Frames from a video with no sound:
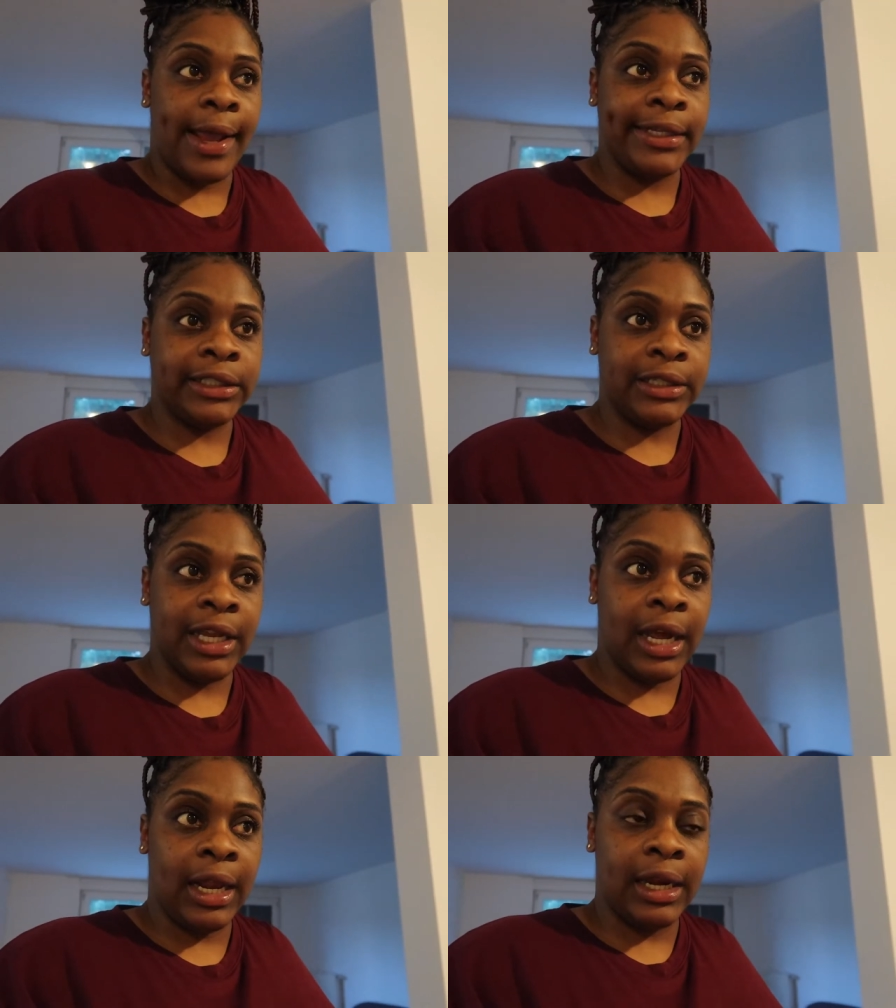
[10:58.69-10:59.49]
It's gonna
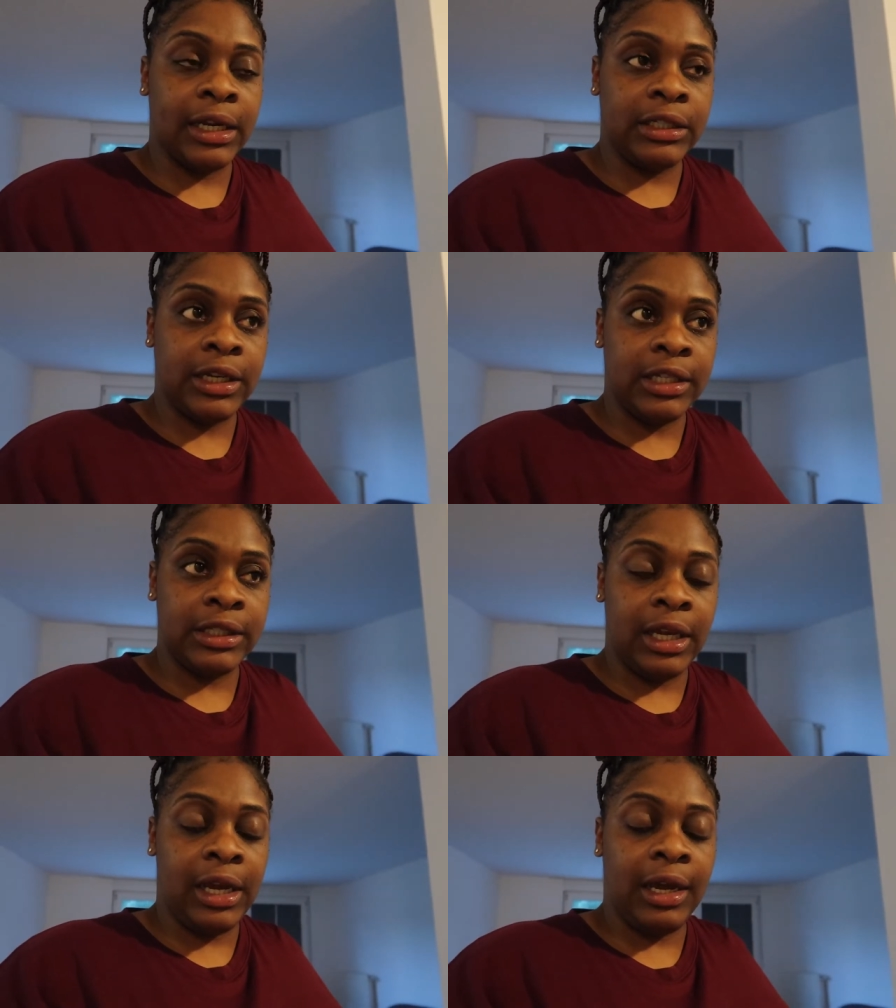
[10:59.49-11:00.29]
take a lot of
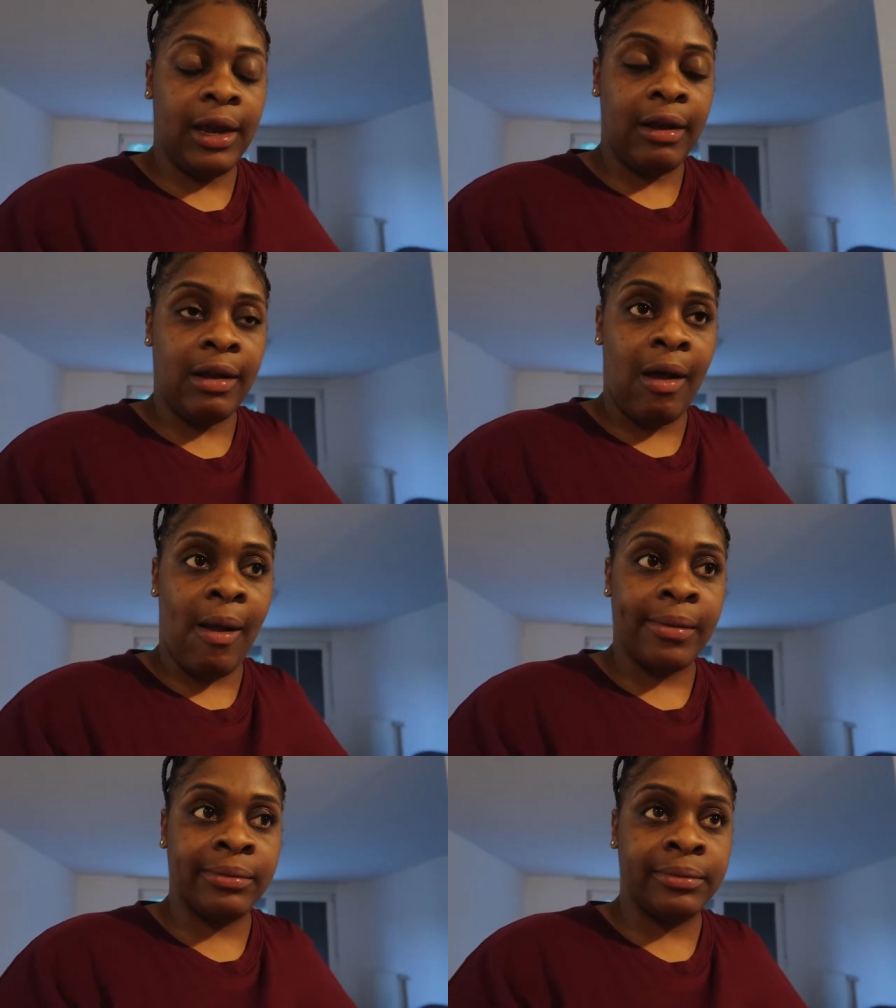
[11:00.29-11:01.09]
adjusting,
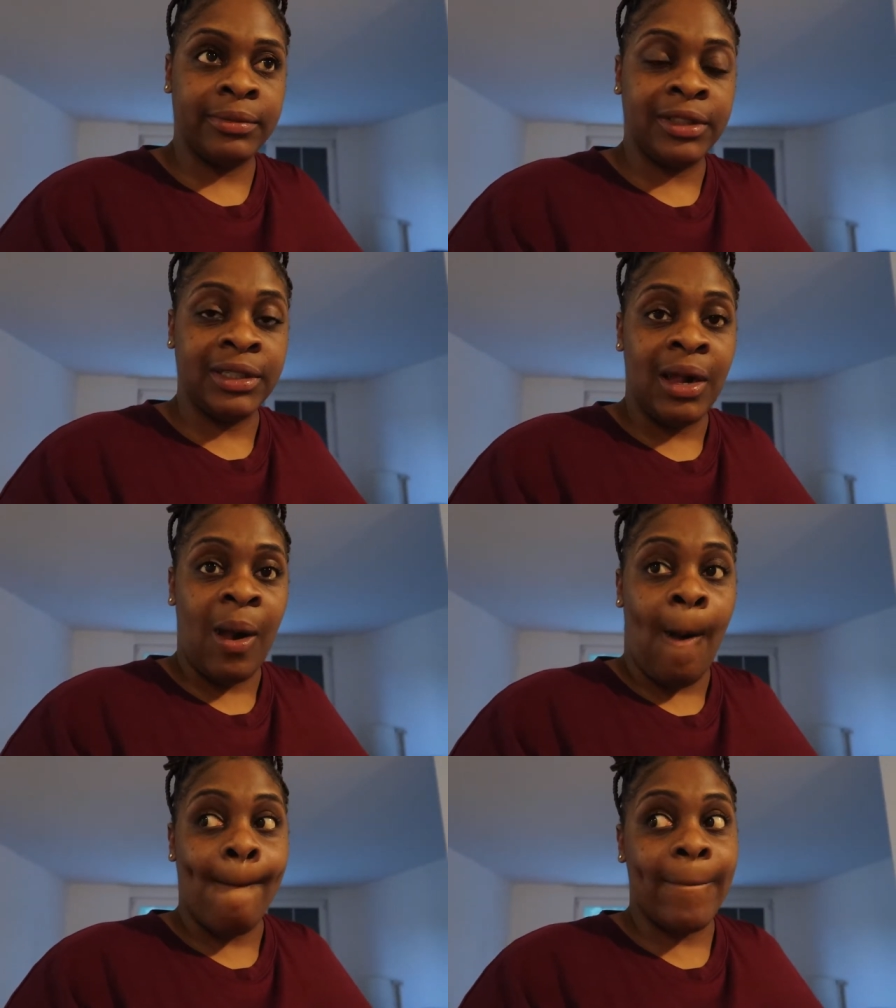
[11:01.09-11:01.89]

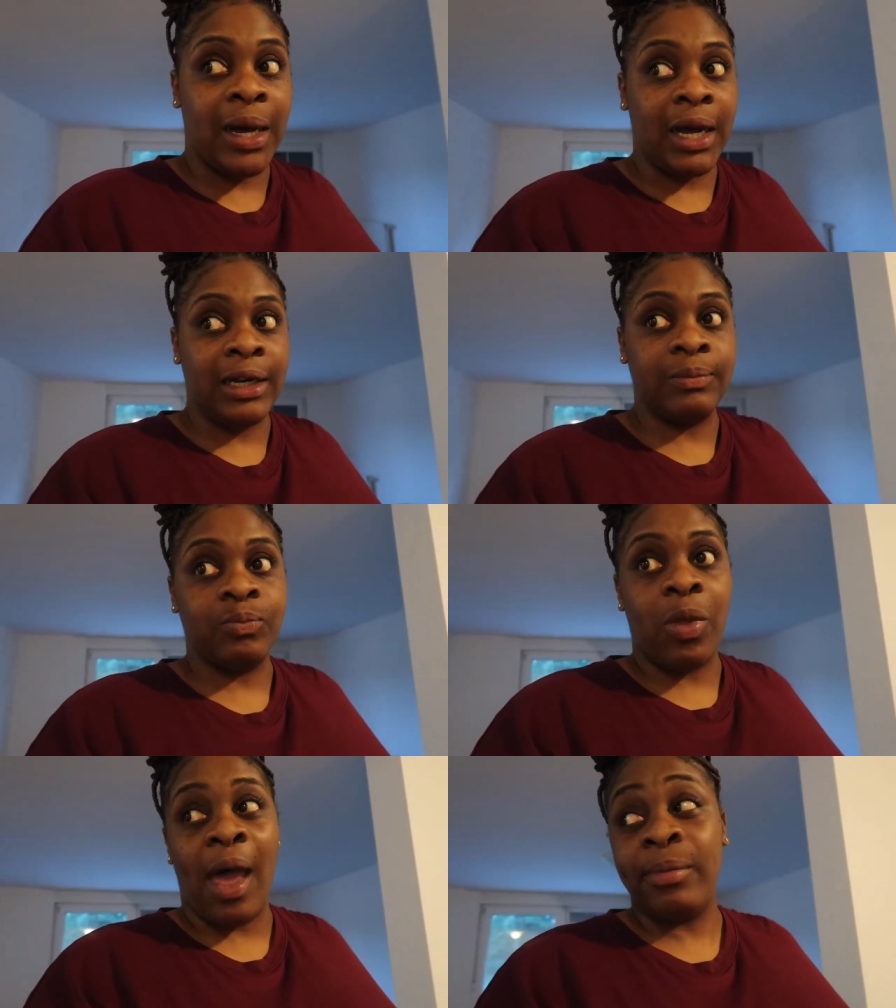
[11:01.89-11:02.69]
but
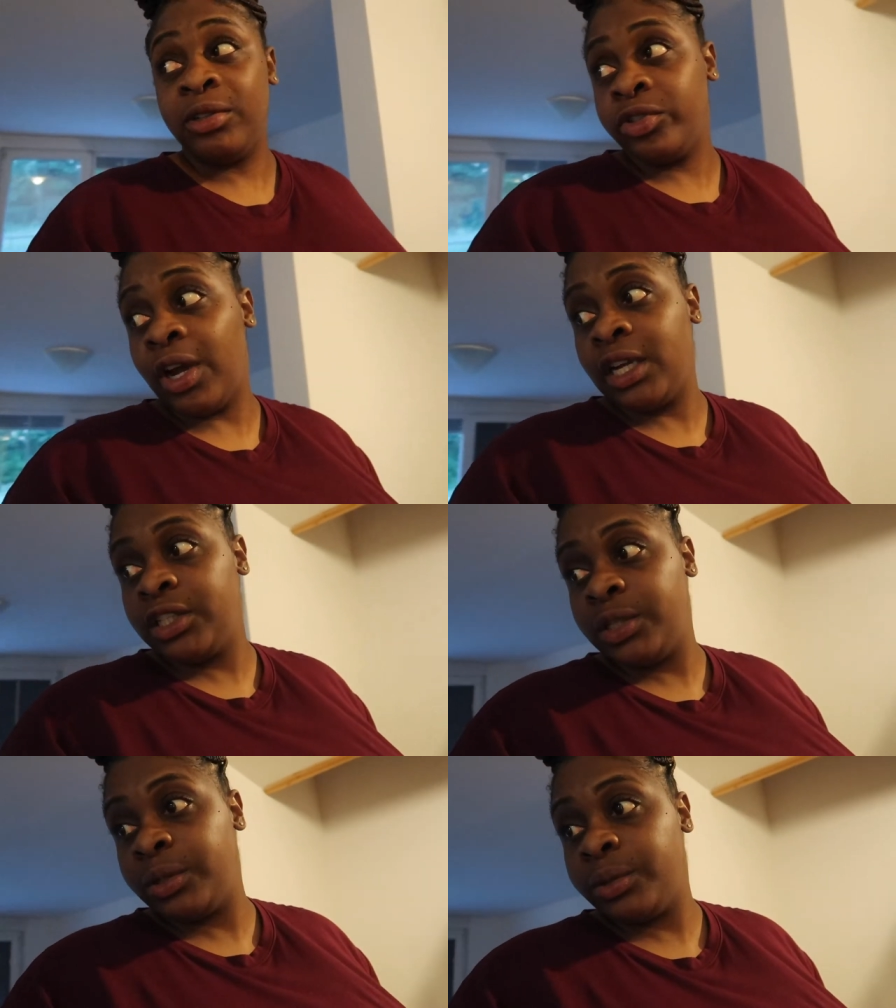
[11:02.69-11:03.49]
I'm gonna try
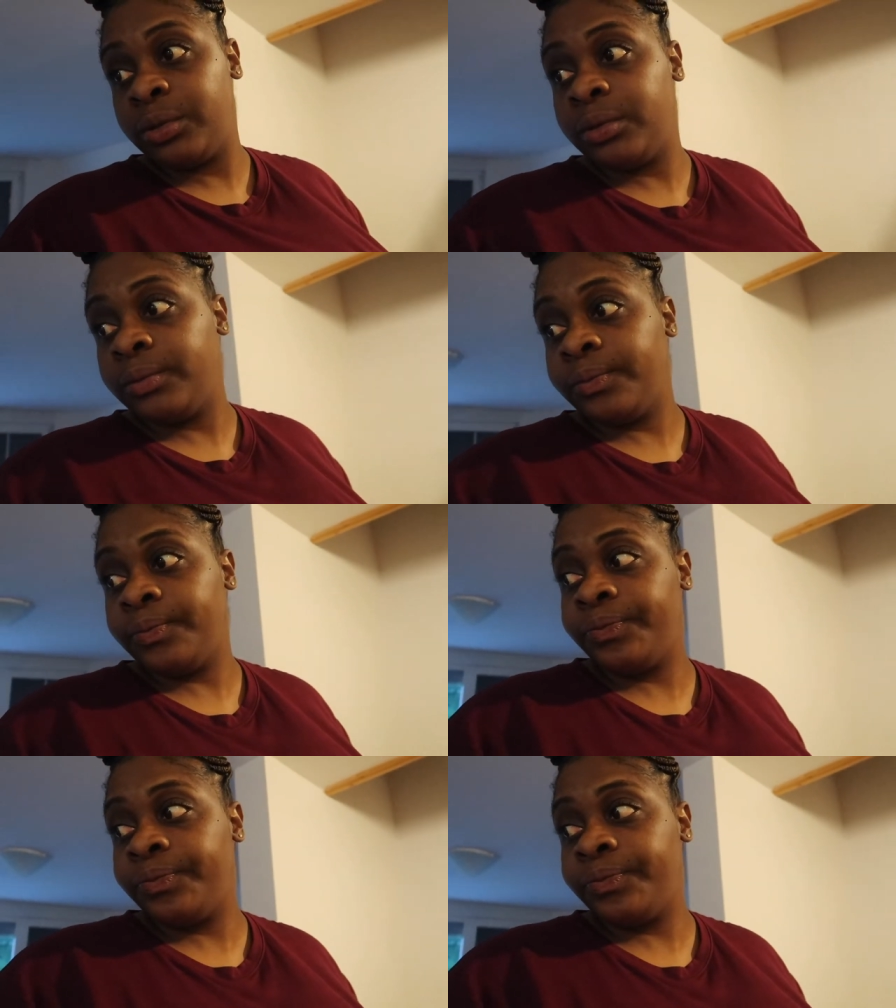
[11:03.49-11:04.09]
to